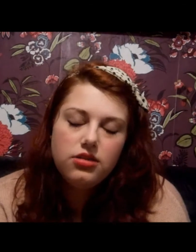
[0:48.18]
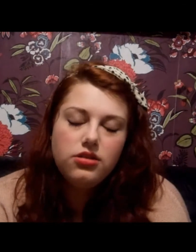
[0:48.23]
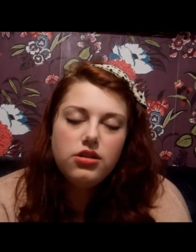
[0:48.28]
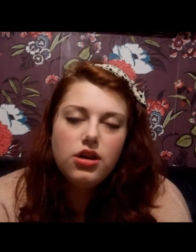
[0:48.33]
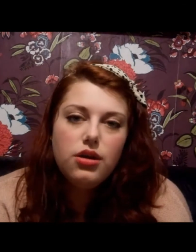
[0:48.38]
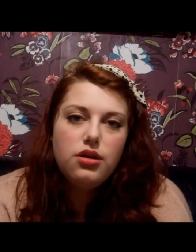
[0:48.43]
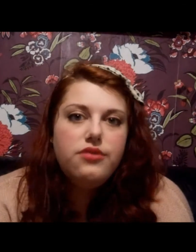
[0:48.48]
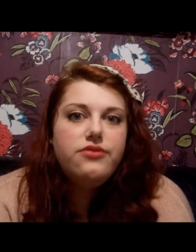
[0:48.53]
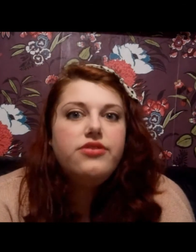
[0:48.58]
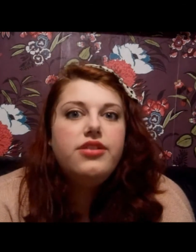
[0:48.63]

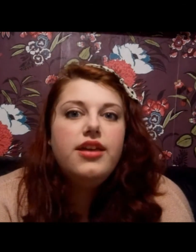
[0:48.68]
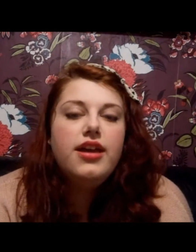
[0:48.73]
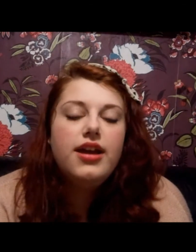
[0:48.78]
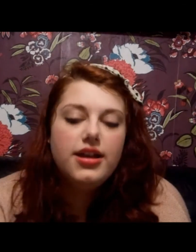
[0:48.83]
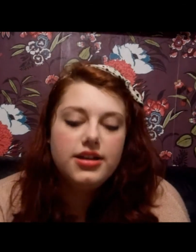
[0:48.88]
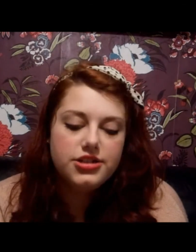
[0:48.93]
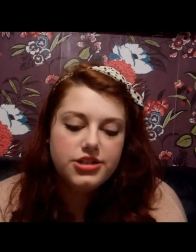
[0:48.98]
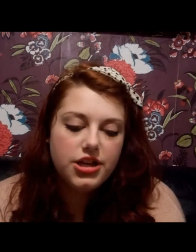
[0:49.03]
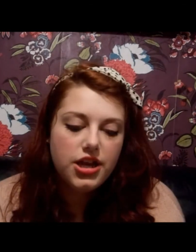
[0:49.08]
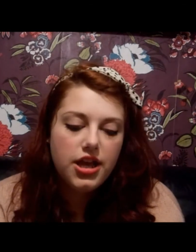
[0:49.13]
go over the
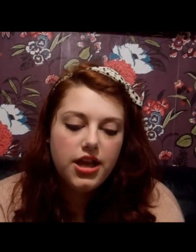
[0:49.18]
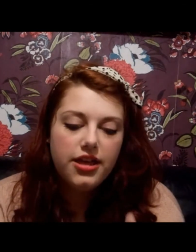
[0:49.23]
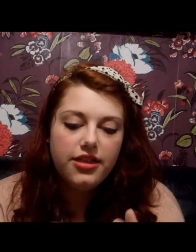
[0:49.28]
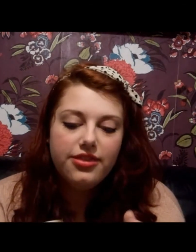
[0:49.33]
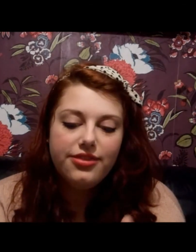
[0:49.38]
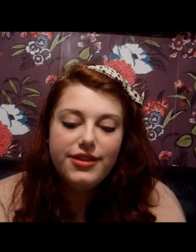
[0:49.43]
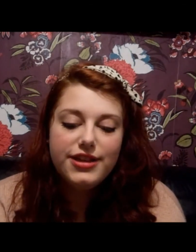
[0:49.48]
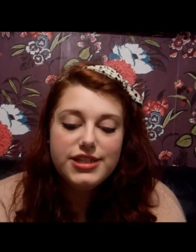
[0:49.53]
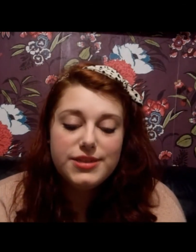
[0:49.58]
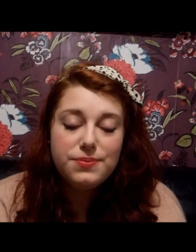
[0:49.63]
edge.
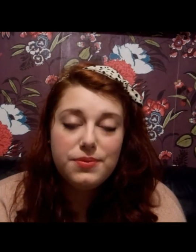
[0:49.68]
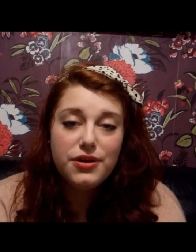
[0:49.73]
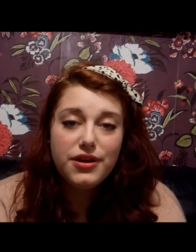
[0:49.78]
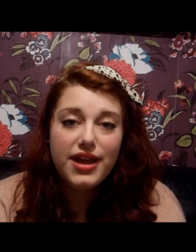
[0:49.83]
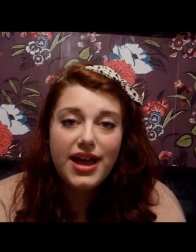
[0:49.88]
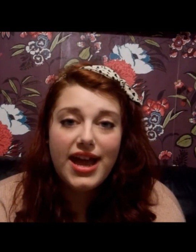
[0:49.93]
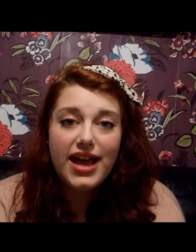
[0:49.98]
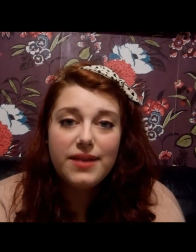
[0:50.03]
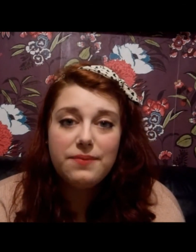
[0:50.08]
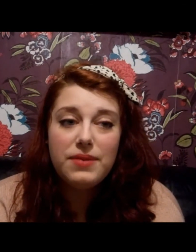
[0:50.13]
This
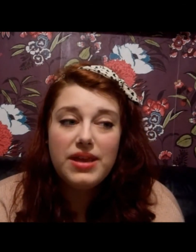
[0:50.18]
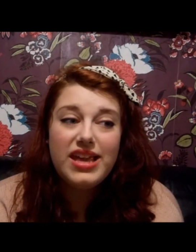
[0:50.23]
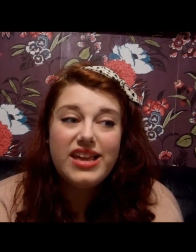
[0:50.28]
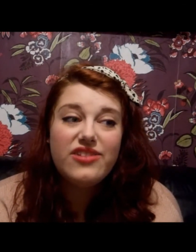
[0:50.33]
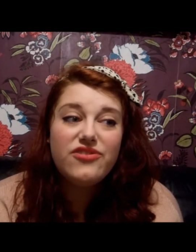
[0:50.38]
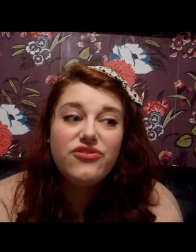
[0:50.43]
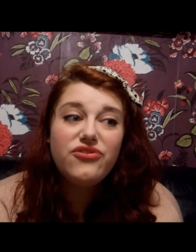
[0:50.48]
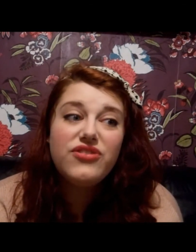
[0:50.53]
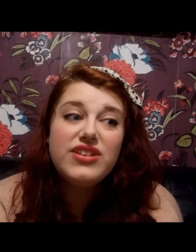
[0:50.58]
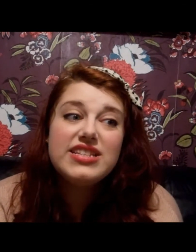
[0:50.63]
book had
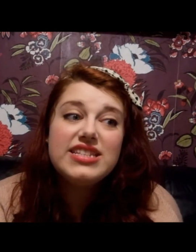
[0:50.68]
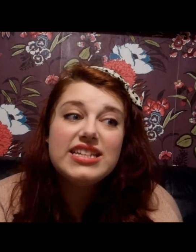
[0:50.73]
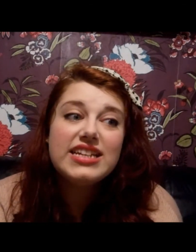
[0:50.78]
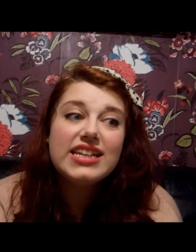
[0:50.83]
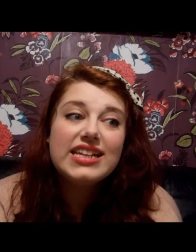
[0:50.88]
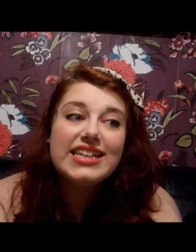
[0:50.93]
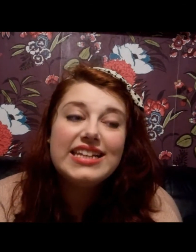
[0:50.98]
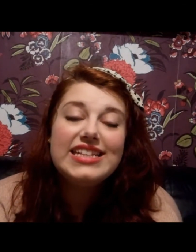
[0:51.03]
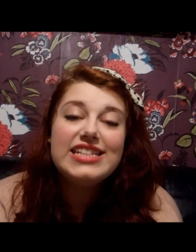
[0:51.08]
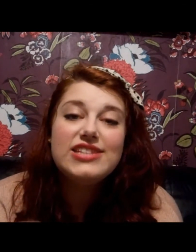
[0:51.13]
me
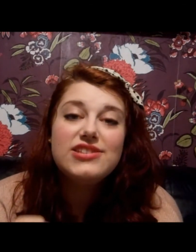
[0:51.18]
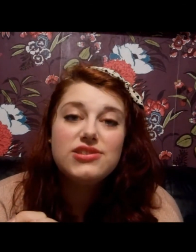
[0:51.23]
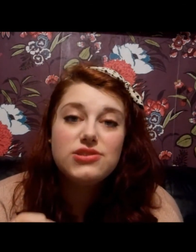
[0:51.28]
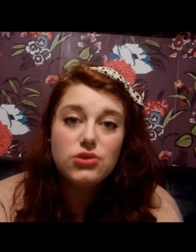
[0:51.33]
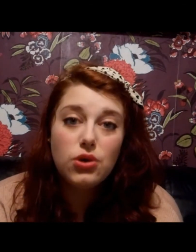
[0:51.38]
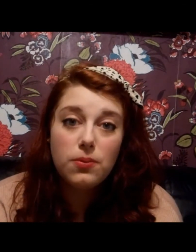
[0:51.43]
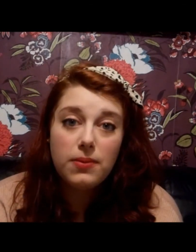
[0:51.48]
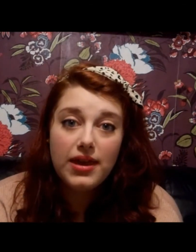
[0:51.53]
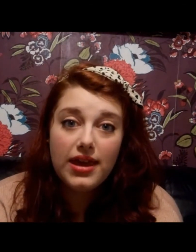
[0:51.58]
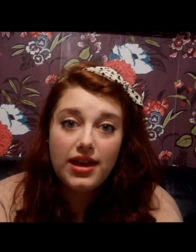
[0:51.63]
physically
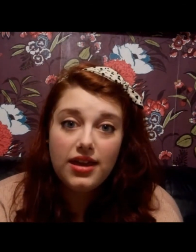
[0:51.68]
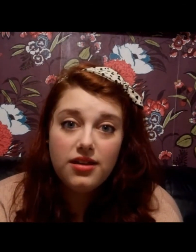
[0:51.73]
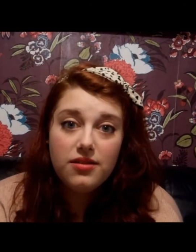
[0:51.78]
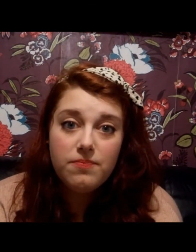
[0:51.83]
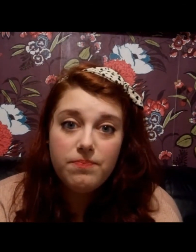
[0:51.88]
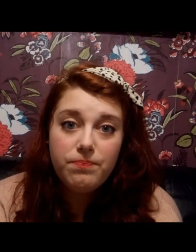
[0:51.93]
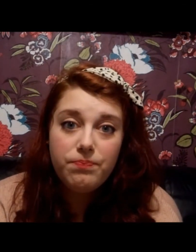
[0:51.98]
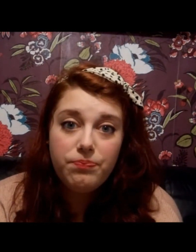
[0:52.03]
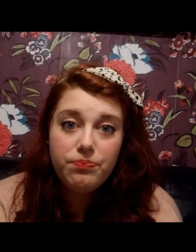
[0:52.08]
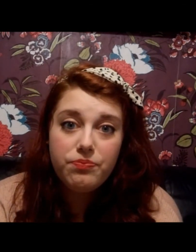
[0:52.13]
sobbing.